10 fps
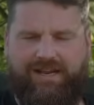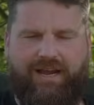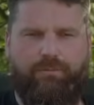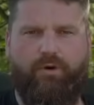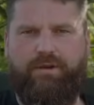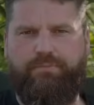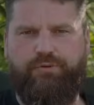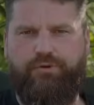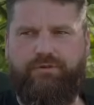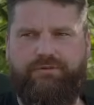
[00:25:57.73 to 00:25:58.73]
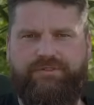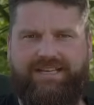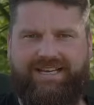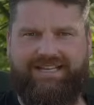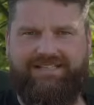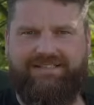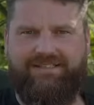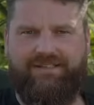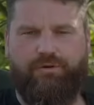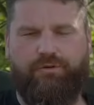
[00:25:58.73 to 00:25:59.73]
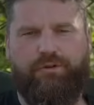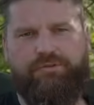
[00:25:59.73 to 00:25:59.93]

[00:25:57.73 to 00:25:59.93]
And what it proves is, although